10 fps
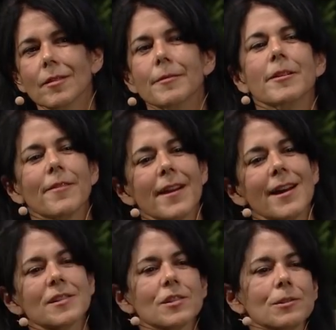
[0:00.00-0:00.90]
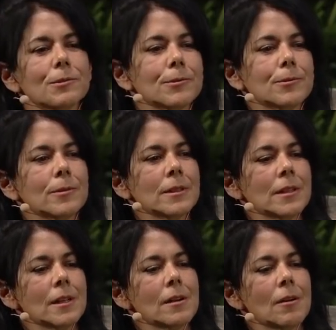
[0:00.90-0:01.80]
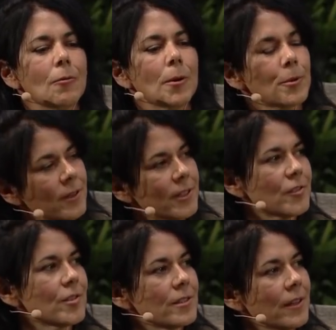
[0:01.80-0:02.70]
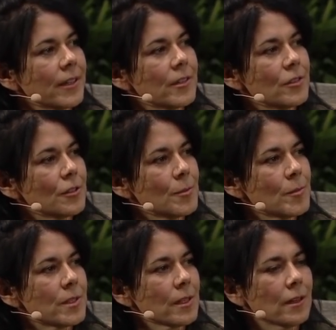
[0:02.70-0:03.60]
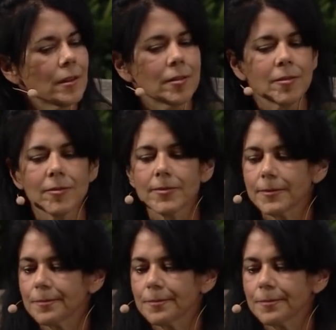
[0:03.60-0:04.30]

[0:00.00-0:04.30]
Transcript: I mean, if I asked you what were the kitchens like in terms of